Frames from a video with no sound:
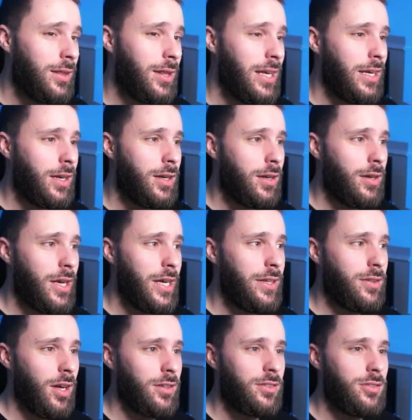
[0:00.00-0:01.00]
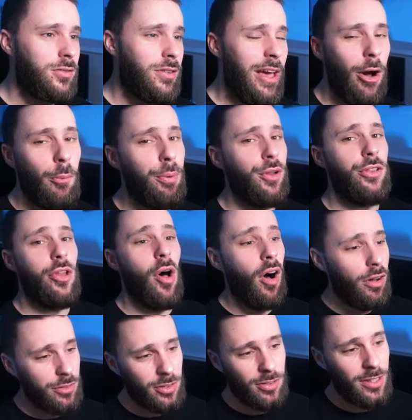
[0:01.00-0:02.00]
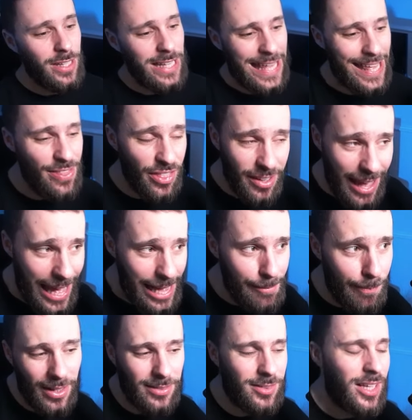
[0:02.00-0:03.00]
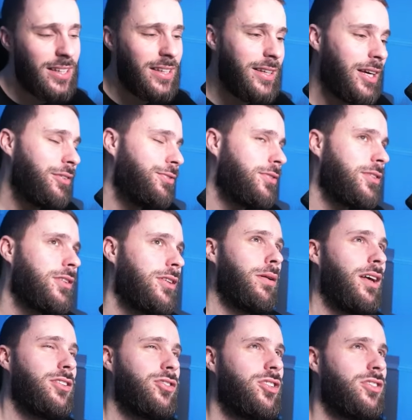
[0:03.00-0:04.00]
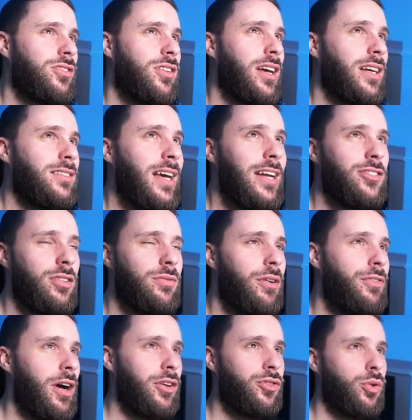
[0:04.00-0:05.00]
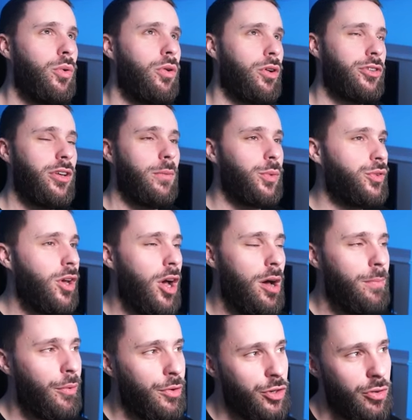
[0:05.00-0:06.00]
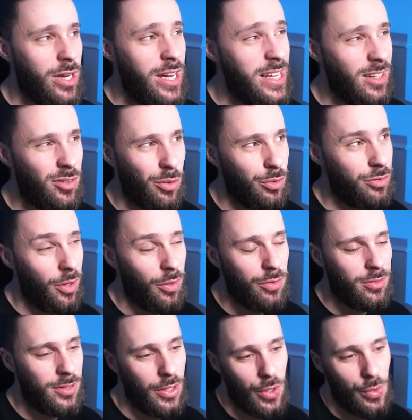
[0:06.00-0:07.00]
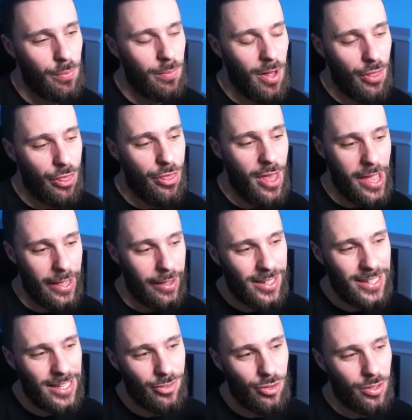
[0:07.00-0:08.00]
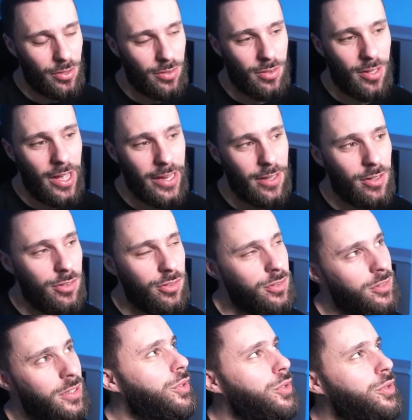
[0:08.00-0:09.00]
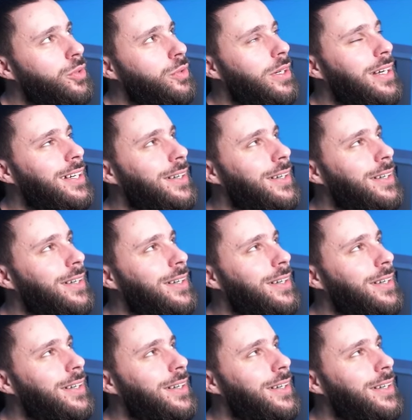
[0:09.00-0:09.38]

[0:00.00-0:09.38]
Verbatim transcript: I think it does help a lot in the game. That said, Gifts plus just like attaching Reversal or a Double Turbo Retreating is also still a thing, I guess you could say, because you...